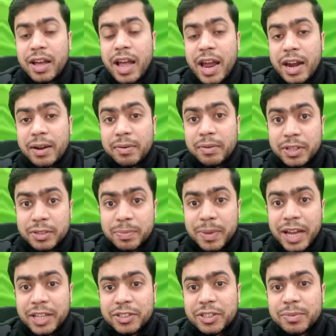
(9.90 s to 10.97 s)
and this
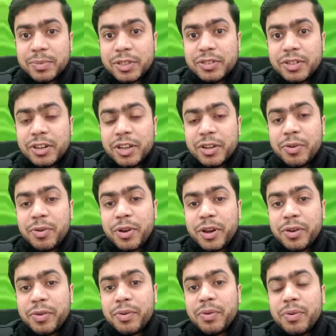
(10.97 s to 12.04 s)
batch is basically
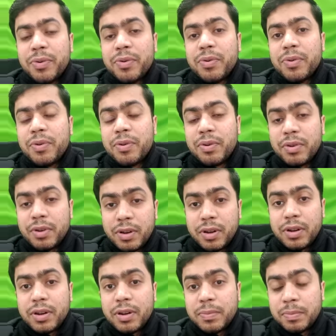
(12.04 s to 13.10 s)
going to
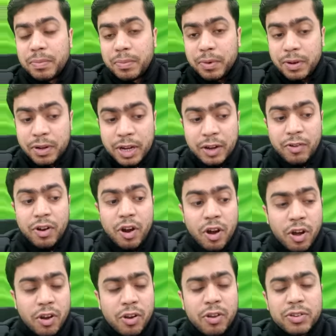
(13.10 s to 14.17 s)
uh, cover
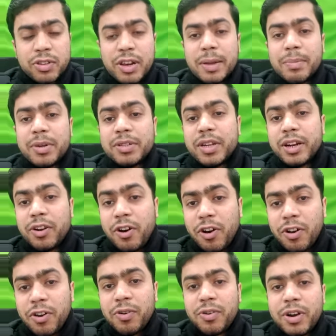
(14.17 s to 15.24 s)
all your syllabus and
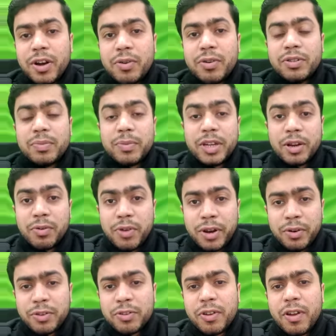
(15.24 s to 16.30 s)
all your doubts. We are
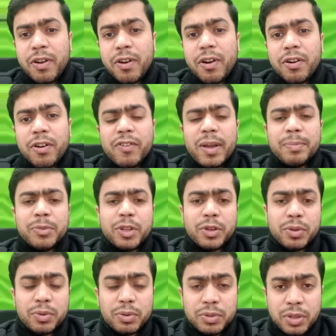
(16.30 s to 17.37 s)
going to solve a lot of
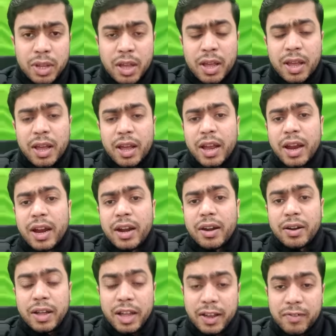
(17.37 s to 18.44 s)
MCQs
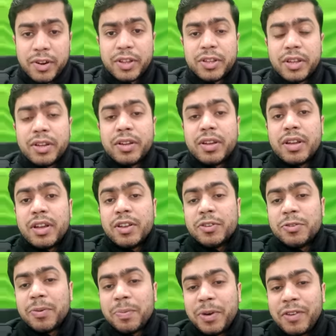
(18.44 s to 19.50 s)
and everything.
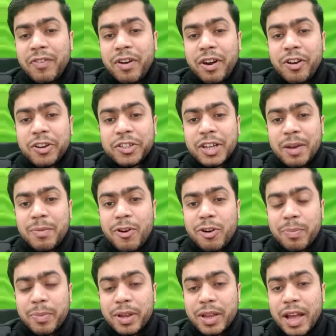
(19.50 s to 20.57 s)
So brief introduction
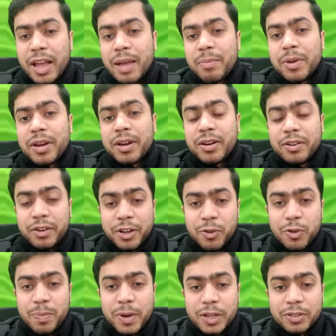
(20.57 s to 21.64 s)
about me. I am a
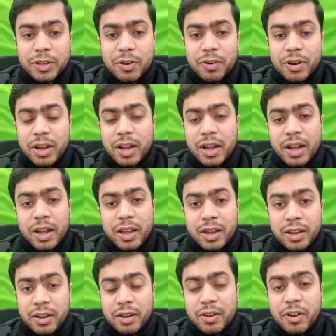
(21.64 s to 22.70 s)
DU pass out.
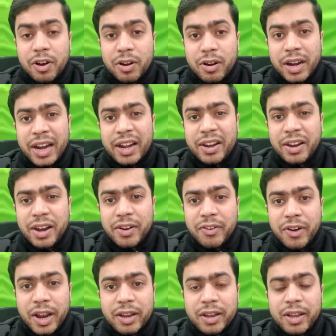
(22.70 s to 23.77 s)
I got 98
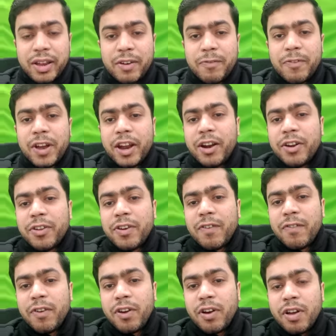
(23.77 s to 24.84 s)
rank in Faculty
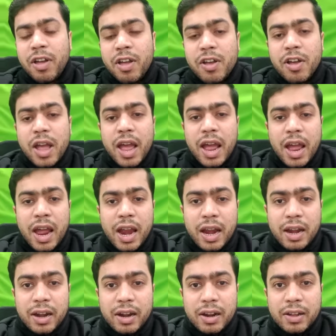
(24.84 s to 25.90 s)
of Law,
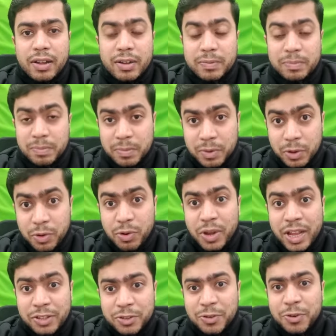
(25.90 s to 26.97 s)
and uh, you know,
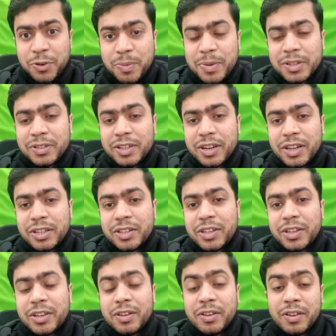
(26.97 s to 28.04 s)
as you know, basically
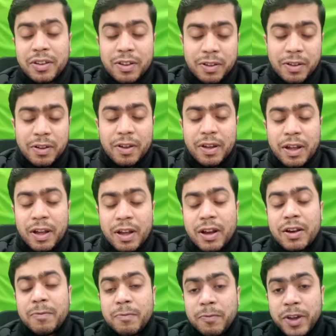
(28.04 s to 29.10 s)
the
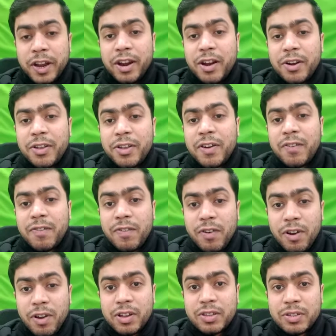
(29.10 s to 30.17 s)
uh, faculty of
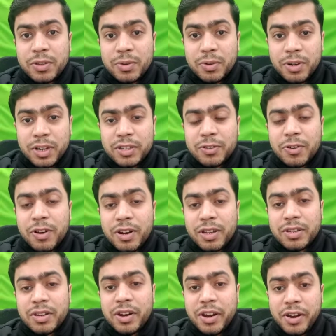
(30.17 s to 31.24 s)
law is the oldest
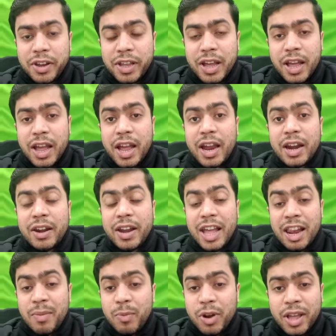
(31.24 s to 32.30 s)
college in India and
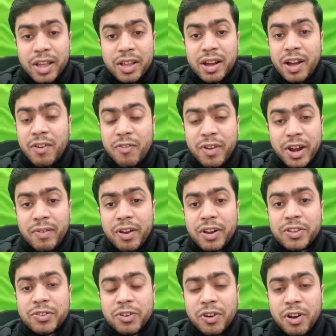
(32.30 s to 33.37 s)
alumni are very
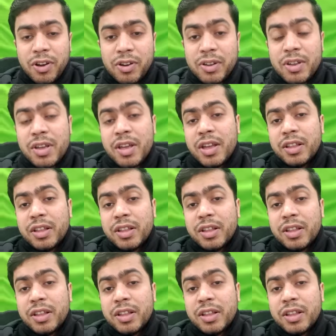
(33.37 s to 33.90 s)
very strong.